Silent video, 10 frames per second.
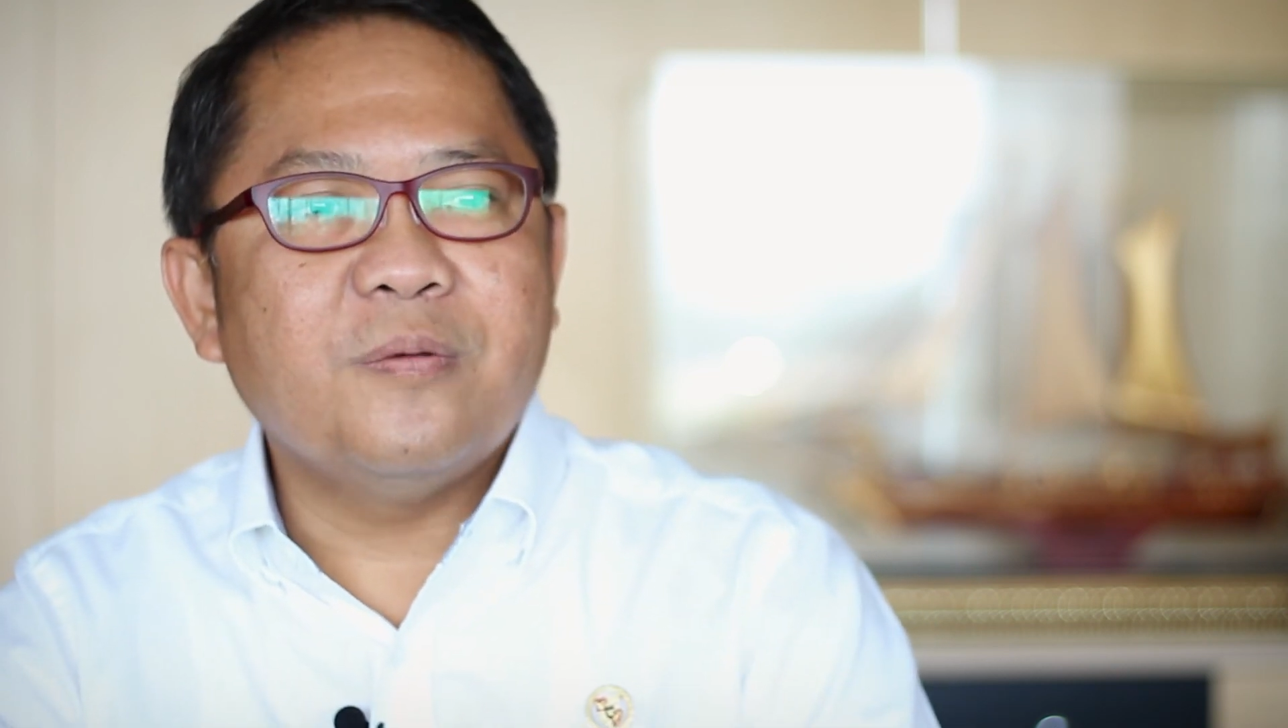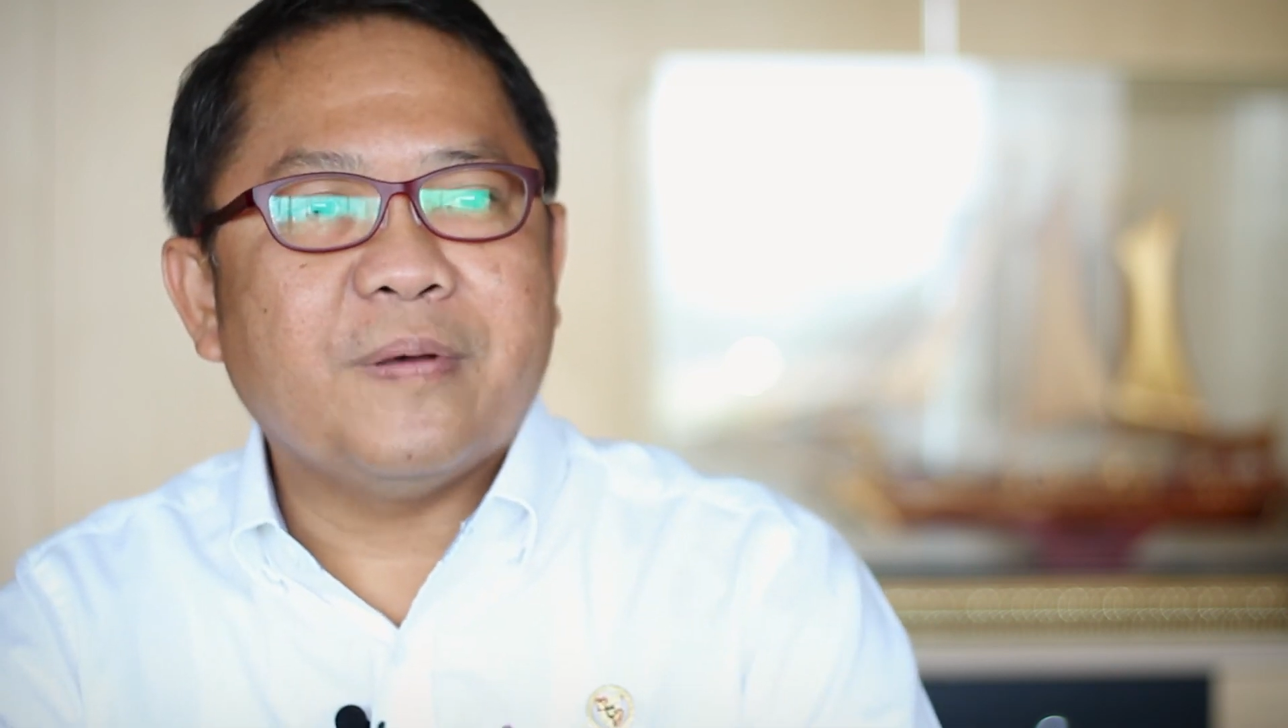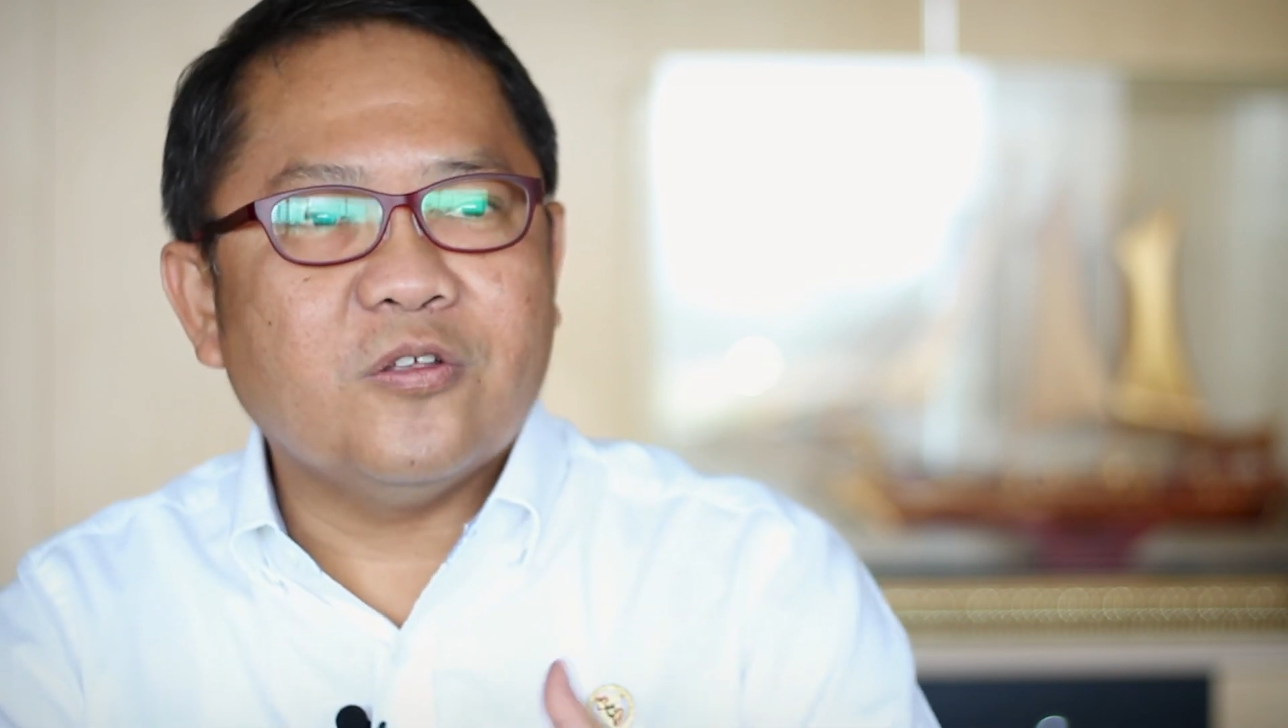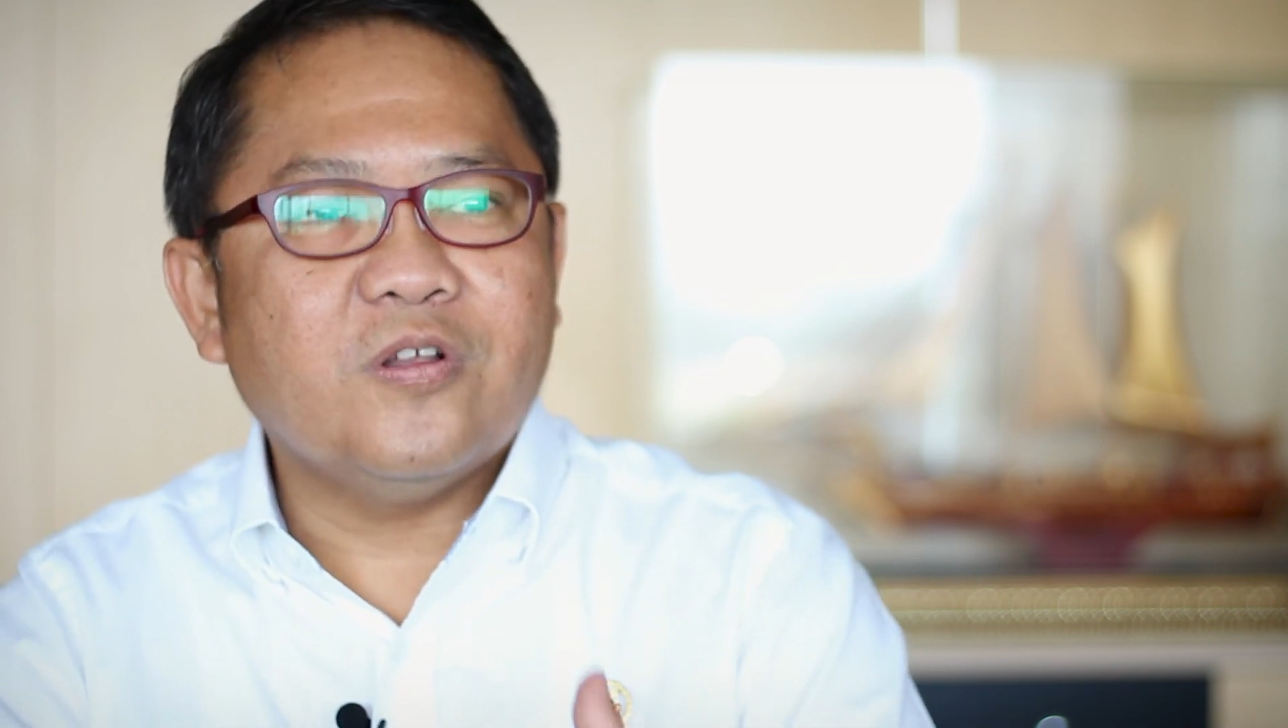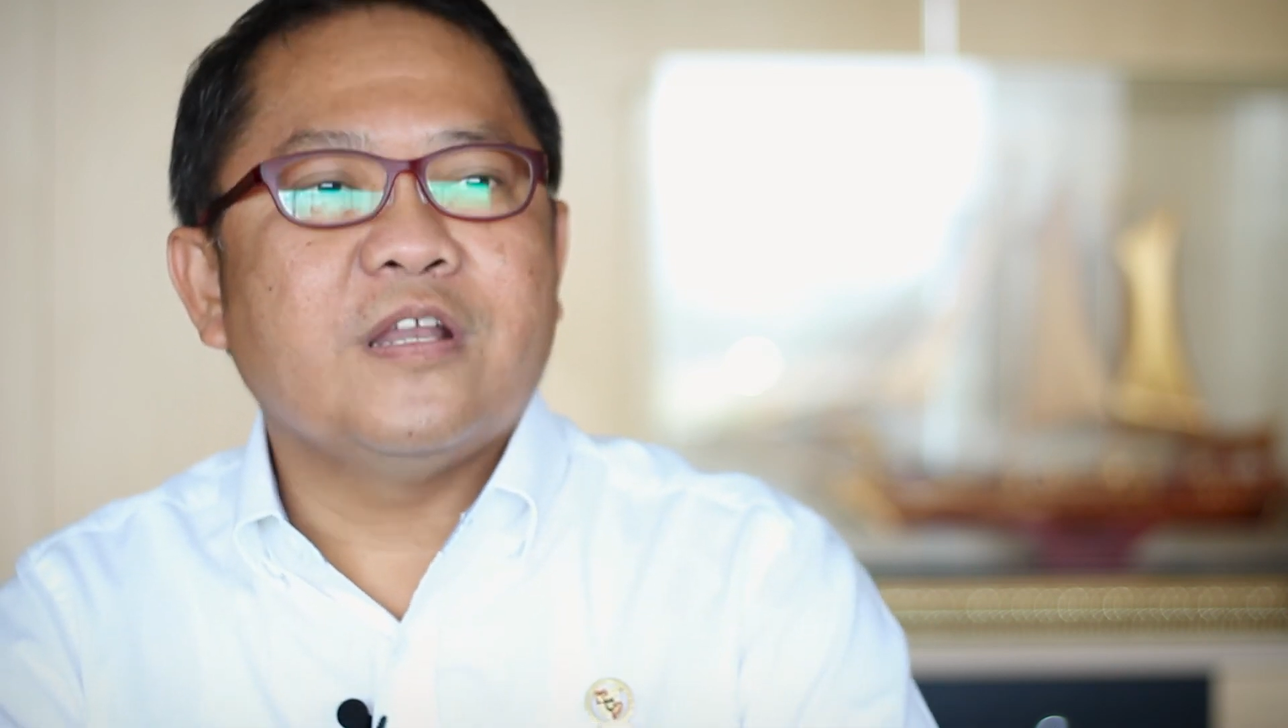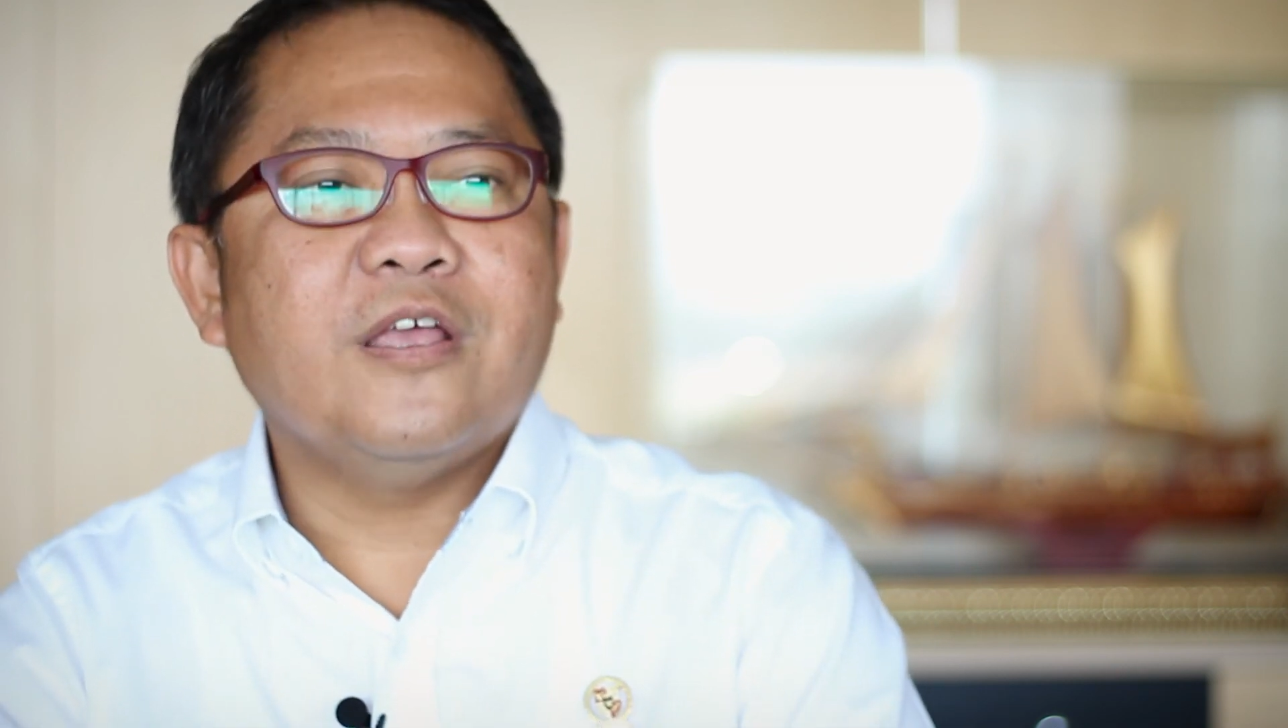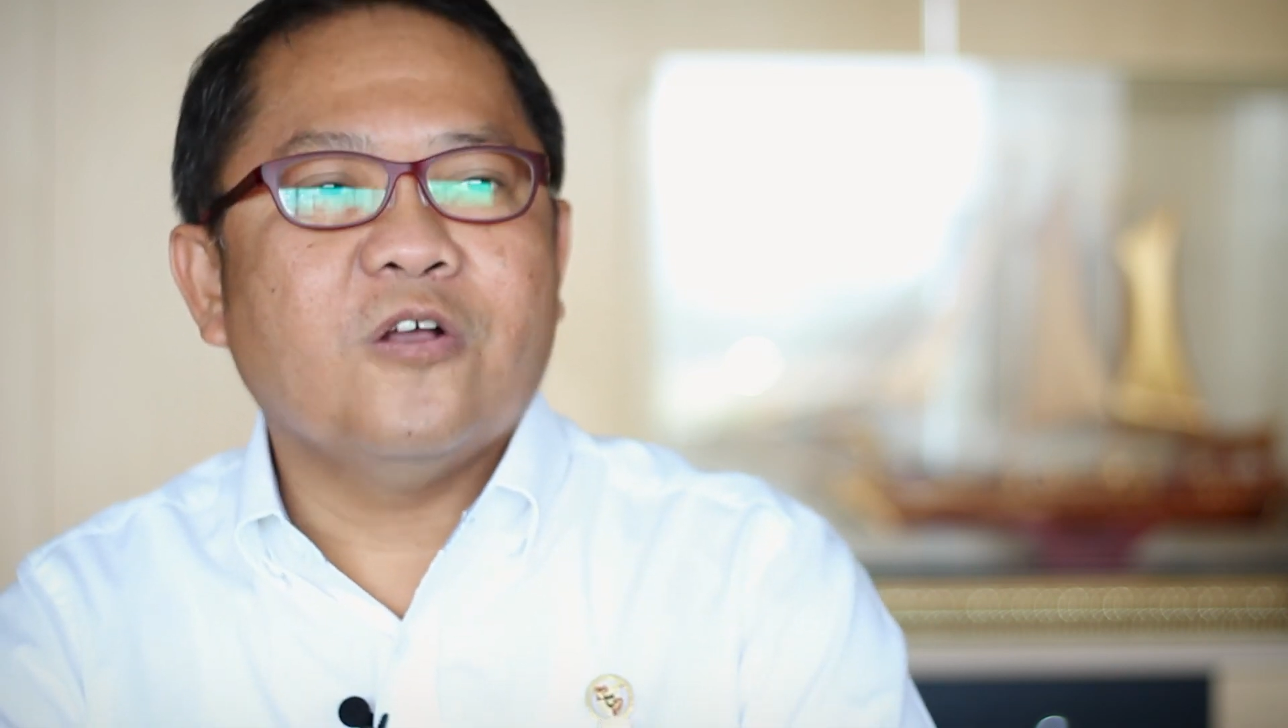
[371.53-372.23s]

particularly the